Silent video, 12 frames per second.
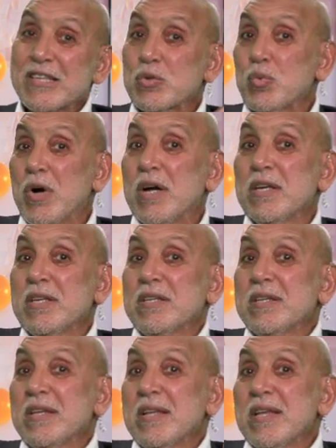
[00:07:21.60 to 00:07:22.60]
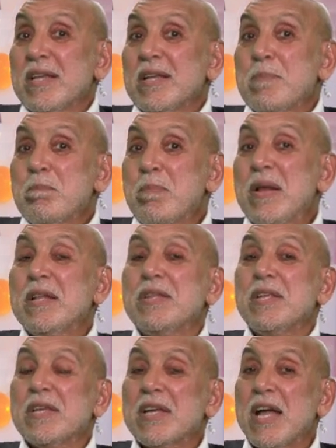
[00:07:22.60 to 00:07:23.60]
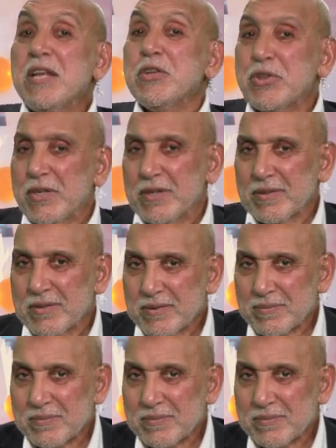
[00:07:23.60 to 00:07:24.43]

That's why building anything,